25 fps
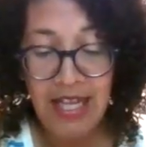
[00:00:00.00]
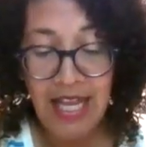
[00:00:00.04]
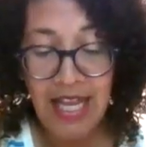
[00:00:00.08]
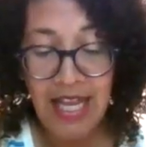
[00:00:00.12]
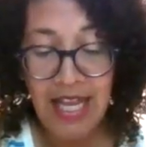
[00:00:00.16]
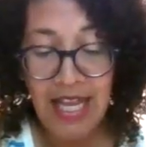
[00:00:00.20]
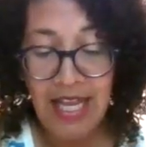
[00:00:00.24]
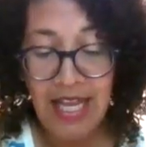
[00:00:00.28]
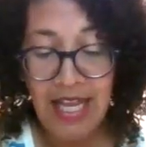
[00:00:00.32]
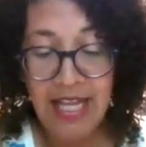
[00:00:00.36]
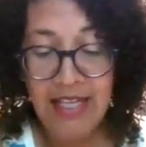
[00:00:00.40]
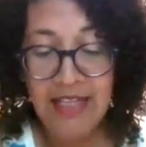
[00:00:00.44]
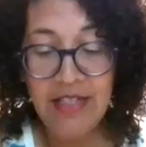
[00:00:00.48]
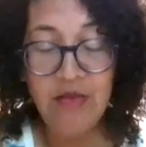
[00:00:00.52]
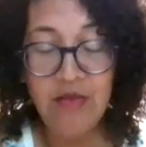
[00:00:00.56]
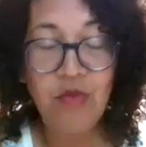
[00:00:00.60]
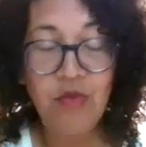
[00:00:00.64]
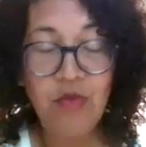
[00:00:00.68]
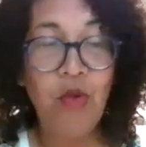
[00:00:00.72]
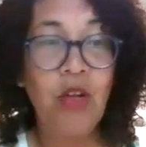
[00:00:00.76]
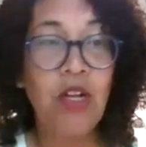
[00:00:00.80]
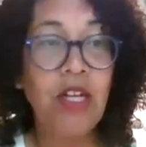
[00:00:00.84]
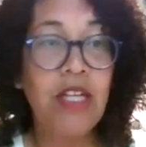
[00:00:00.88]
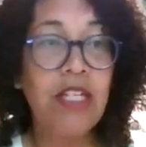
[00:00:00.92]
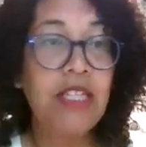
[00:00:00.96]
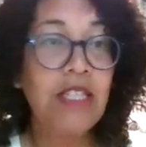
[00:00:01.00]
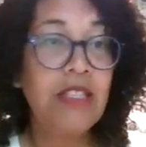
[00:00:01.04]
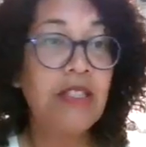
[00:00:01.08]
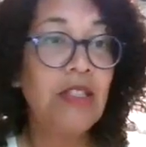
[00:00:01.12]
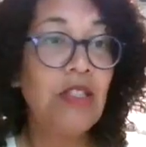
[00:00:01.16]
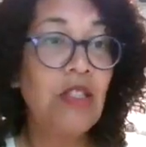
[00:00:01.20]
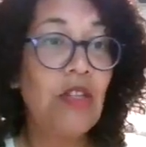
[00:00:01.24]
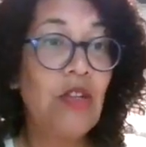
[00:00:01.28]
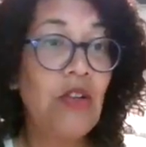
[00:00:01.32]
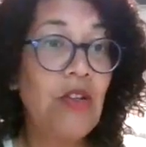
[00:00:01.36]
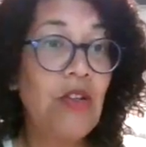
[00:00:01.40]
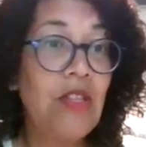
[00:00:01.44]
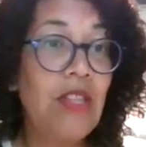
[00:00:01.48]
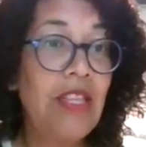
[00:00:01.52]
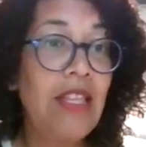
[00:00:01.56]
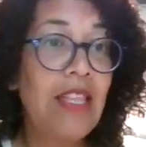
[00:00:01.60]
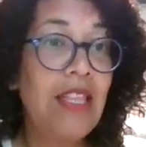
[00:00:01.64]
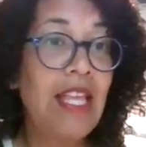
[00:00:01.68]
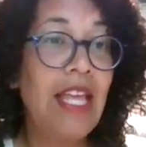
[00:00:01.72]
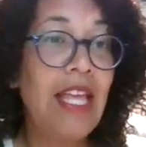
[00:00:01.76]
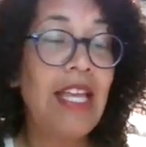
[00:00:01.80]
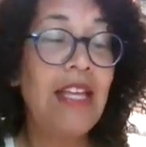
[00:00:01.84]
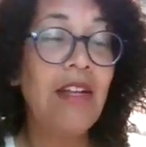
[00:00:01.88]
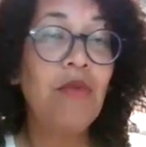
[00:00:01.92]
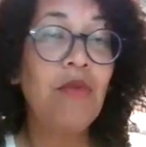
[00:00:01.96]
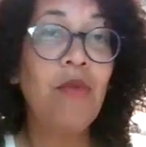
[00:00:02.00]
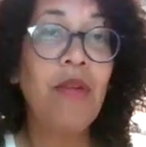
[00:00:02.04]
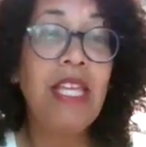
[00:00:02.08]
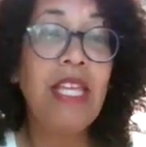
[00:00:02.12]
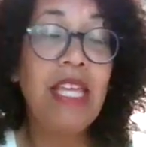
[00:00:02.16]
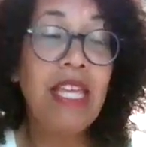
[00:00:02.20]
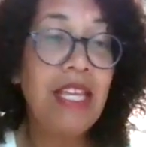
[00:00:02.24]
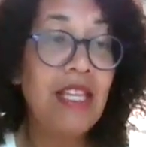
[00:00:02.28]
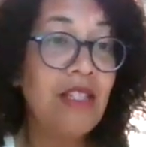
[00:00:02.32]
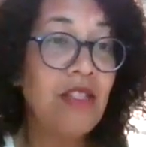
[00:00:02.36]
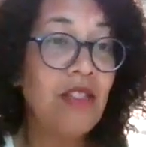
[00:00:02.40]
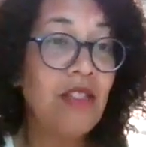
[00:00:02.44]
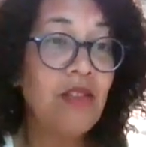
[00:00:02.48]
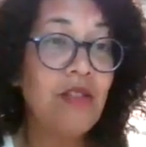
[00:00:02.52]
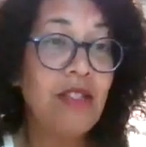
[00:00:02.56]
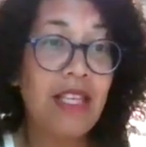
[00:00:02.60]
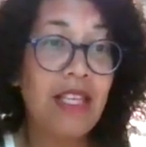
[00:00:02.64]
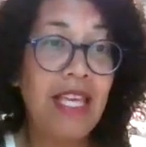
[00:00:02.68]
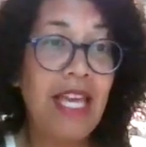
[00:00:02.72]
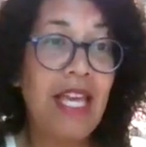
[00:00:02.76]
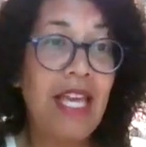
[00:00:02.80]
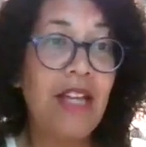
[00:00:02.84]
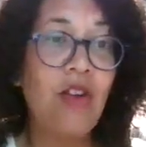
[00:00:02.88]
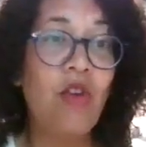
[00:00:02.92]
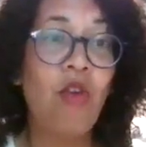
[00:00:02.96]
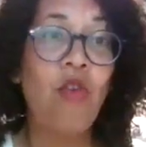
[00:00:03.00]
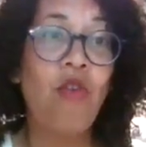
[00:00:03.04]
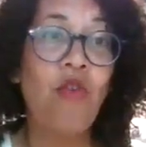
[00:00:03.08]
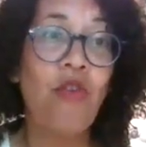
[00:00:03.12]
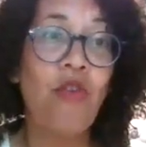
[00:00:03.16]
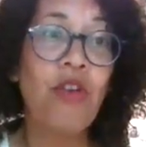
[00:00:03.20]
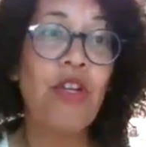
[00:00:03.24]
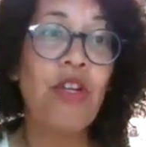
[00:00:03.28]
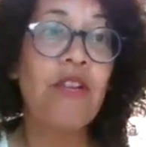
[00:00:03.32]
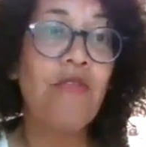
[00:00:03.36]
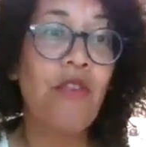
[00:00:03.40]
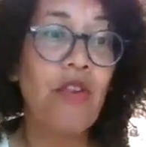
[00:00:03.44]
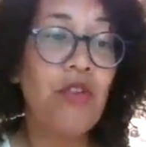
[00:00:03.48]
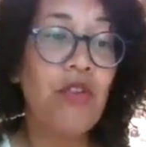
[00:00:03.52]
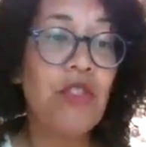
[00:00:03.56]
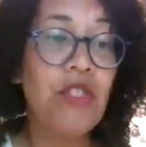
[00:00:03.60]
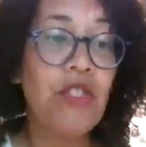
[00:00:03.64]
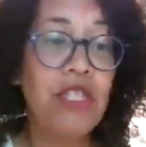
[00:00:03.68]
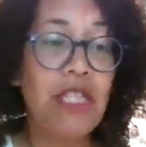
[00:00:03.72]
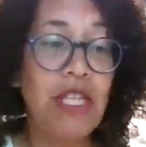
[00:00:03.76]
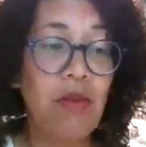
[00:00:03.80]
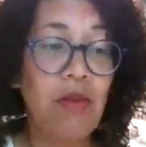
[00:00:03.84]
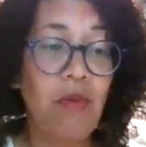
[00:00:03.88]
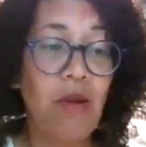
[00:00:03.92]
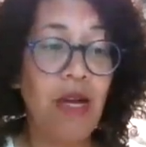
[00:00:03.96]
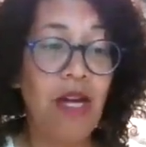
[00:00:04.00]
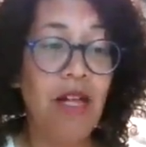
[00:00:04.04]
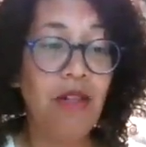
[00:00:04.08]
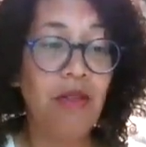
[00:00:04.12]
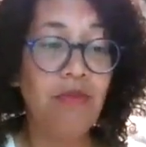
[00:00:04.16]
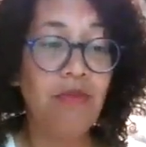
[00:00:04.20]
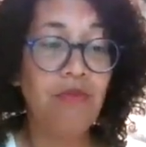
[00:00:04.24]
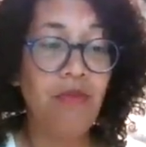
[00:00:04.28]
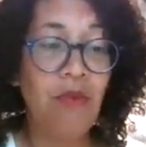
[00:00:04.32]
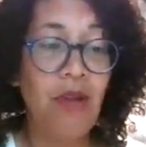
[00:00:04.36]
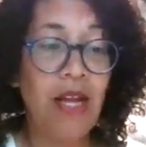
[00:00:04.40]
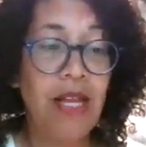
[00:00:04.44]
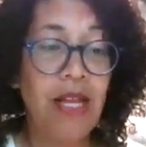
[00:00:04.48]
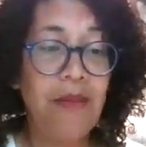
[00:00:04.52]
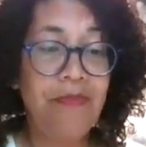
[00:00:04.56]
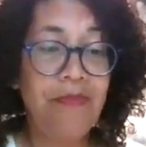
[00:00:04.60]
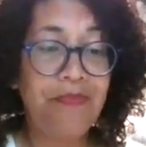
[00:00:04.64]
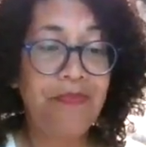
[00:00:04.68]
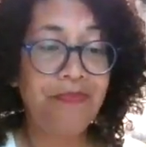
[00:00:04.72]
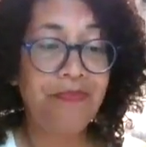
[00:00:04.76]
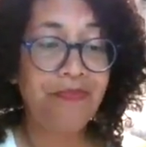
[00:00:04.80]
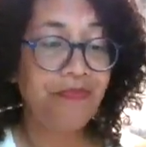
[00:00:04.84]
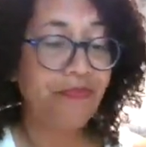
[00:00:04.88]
And we're going to learn that we can get over adversity well, right?